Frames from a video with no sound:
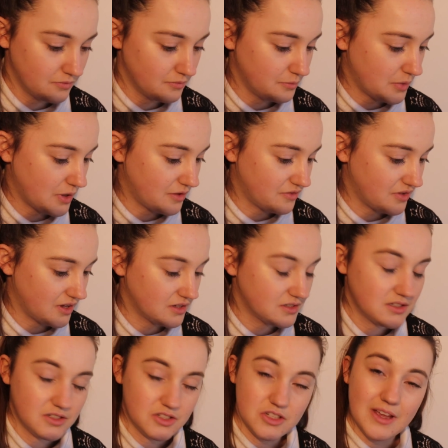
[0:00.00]
Perfect.
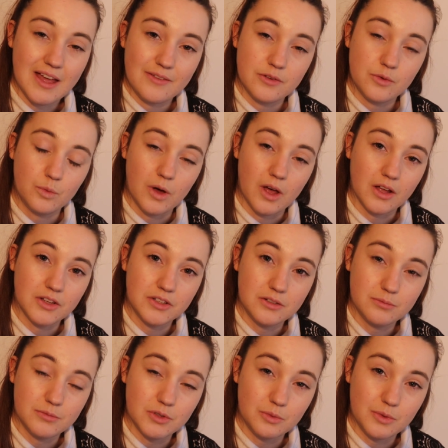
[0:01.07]
Do you have a work
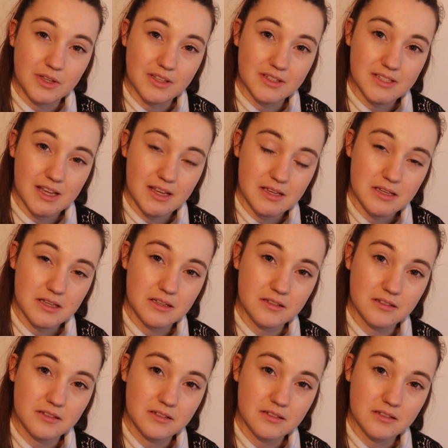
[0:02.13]
number we could take?